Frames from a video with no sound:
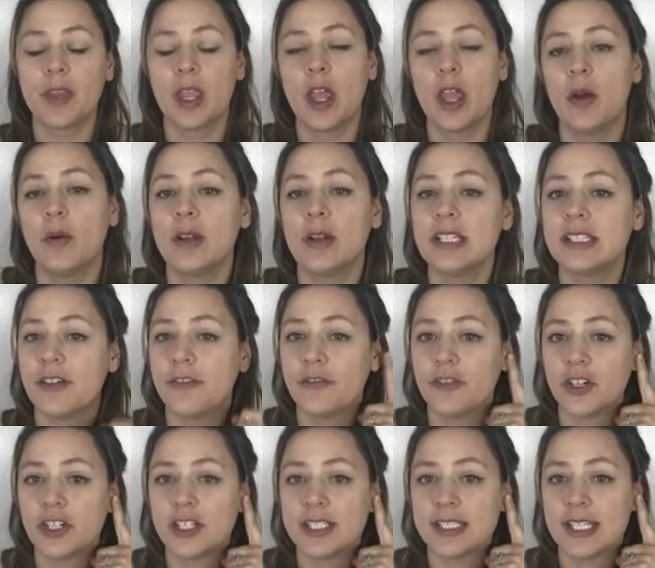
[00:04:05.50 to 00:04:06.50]
What is the
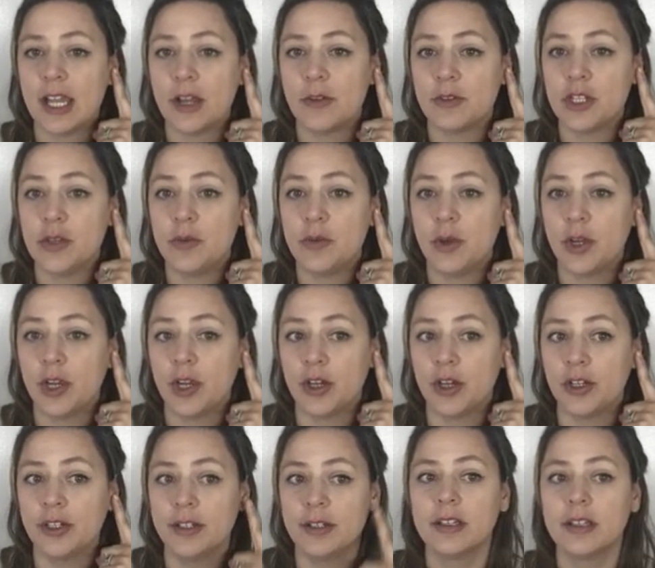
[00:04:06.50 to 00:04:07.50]
first sound you
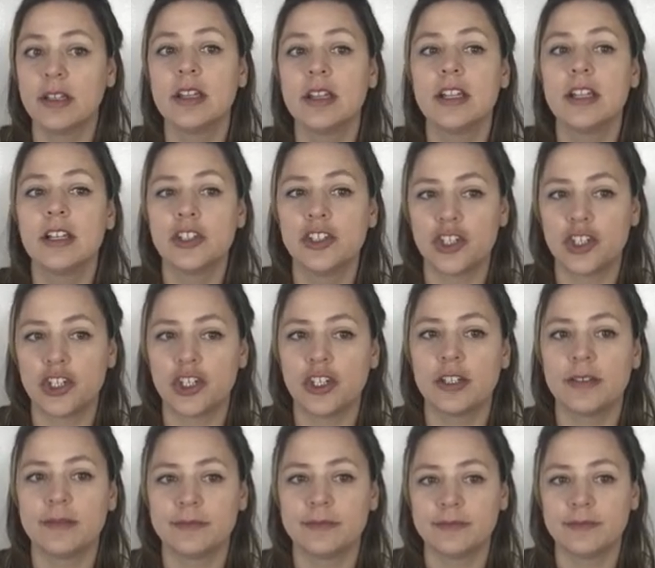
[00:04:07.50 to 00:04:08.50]
heard? Ch,
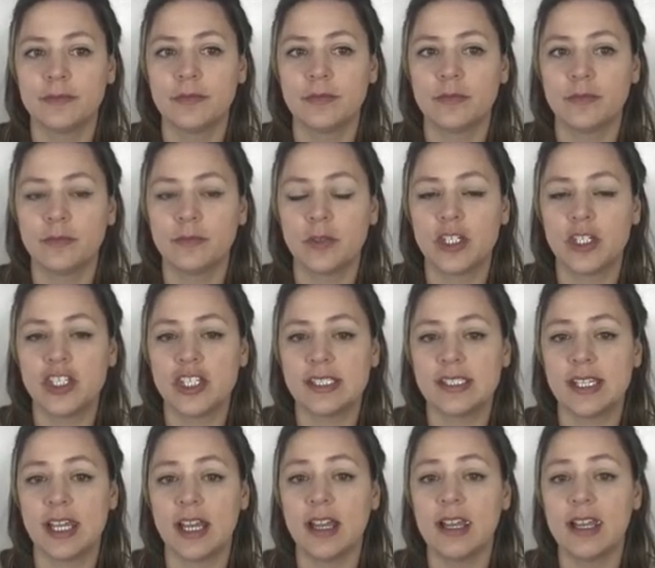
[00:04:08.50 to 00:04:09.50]
which is
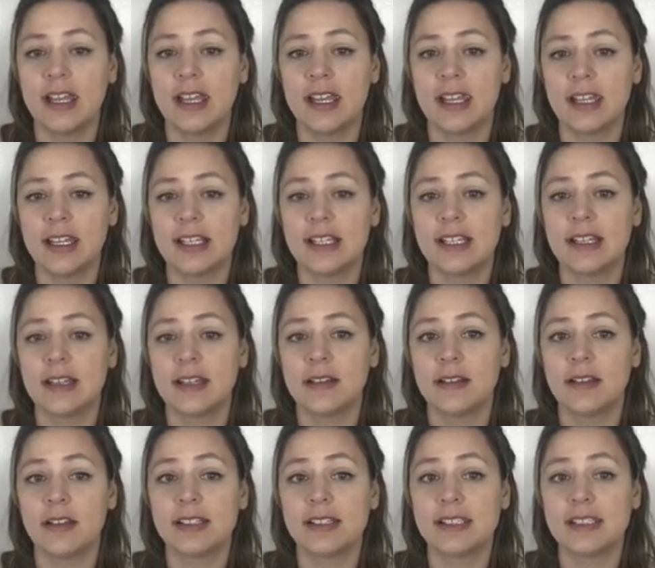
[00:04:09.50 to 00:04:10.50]
a
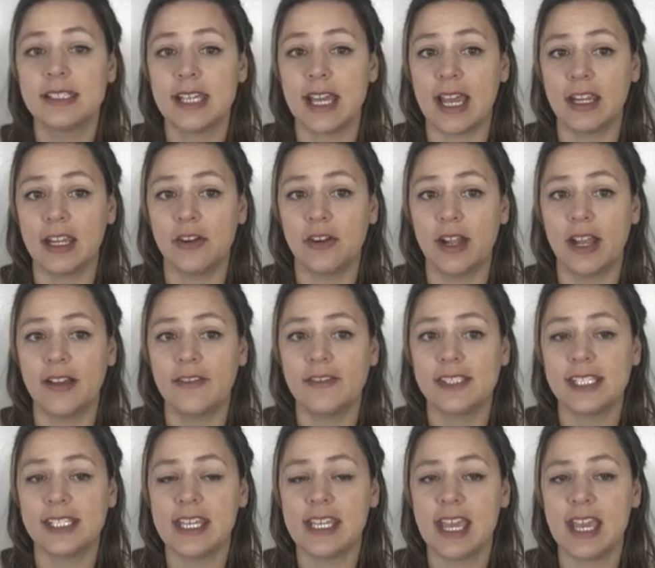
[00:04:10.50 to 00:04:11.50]
digraph
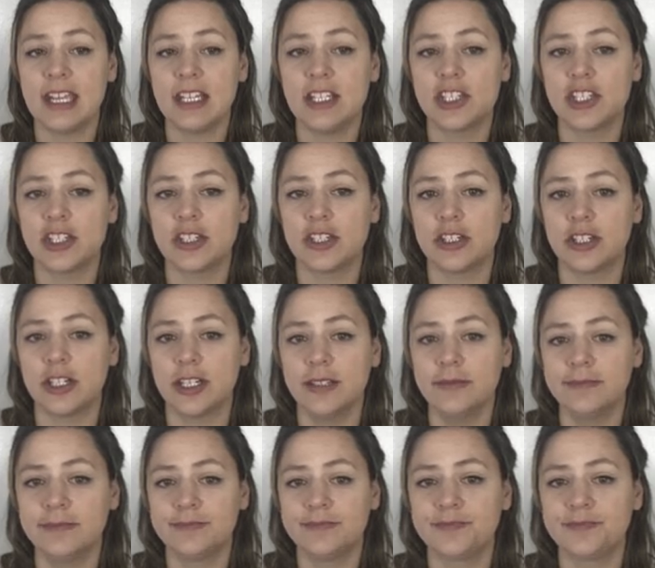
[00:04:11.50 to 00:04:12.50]
CH.
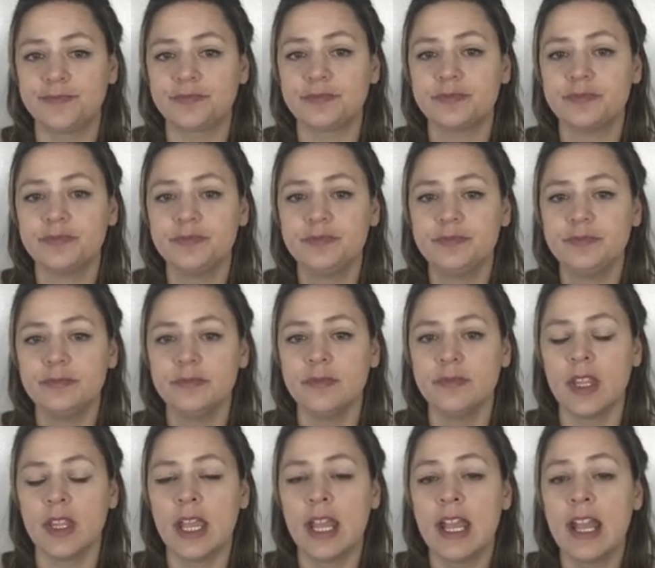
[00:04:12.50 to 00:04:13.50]
Good.
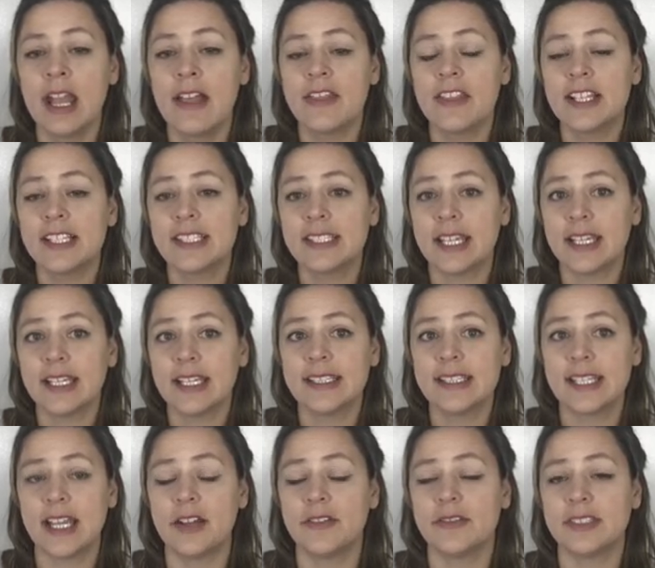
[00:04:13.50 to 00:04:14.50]
The second
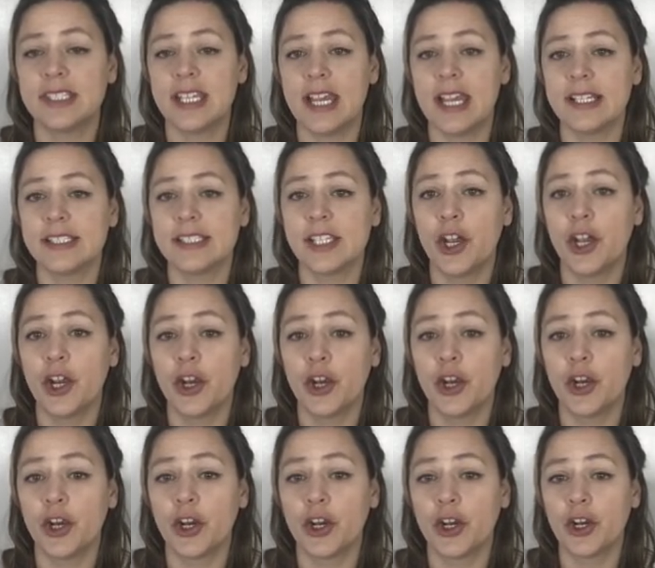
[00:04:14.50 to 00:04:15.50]
sound says
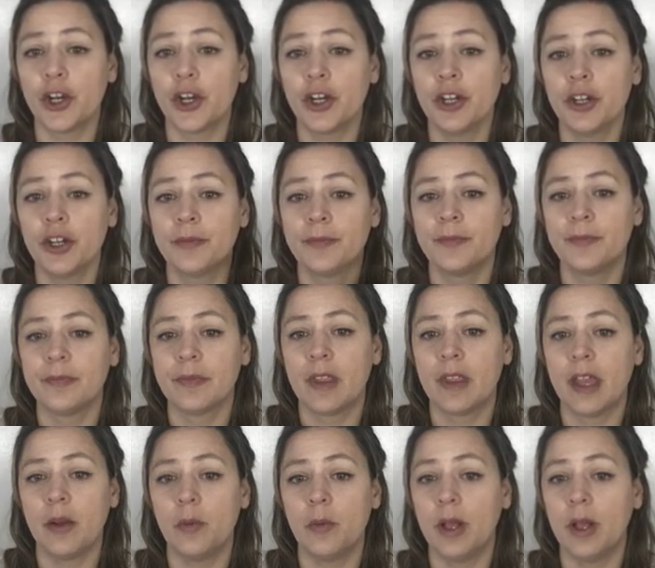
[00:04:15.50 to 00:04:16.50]

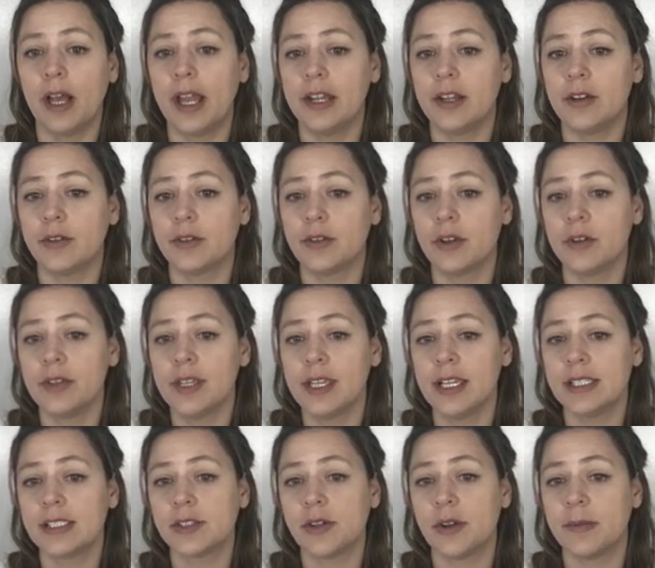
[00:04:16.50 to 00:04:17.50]
Well, I don't know
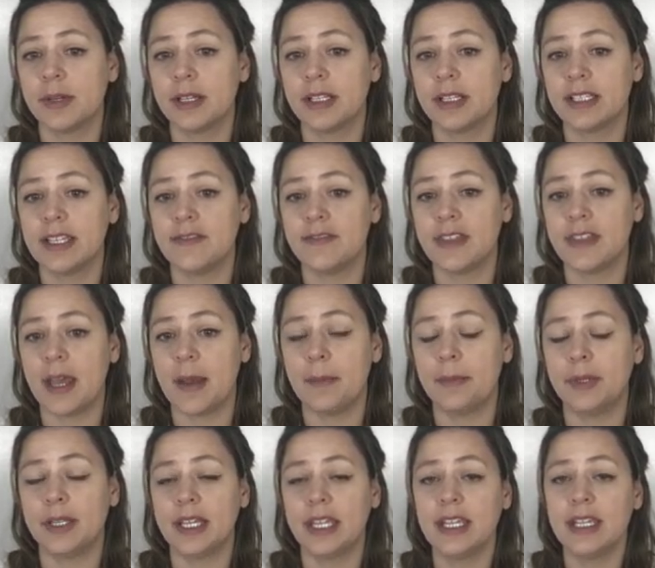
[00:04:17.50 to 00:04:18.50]
yet, so I'm going to leave that
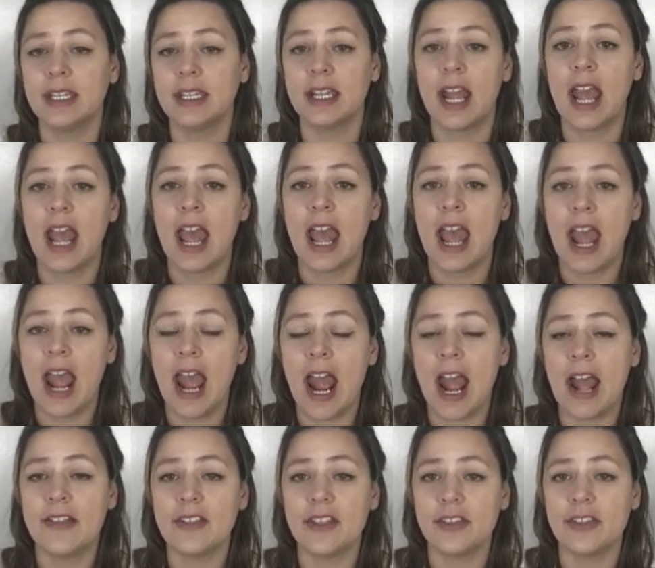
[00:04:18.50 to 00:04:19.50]
blank.
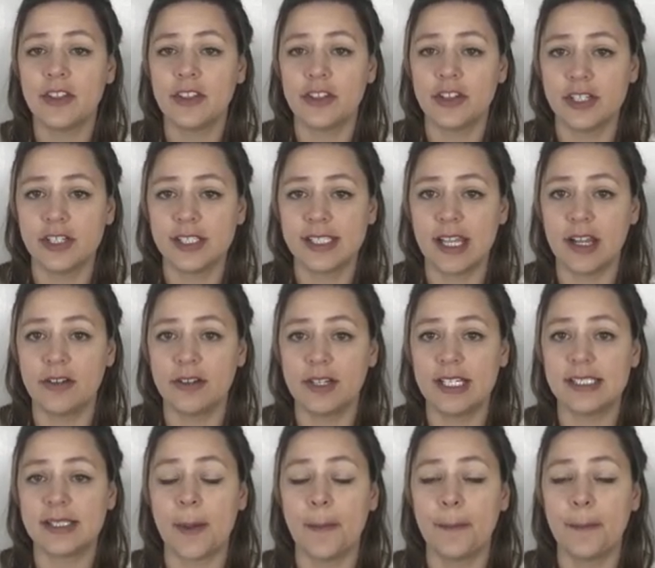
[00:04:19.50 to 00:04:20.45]
And then the third sound is